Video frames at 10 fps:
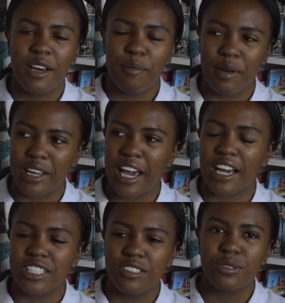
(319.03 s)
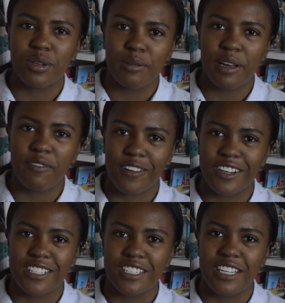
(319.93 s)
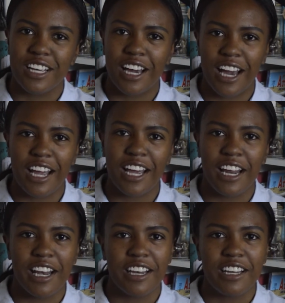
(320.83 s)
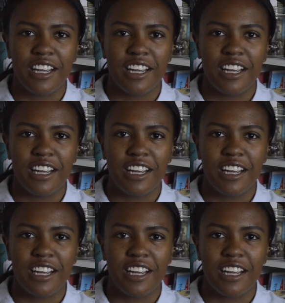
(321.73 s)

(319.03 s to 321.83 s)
But yeah, she was one of my first high-end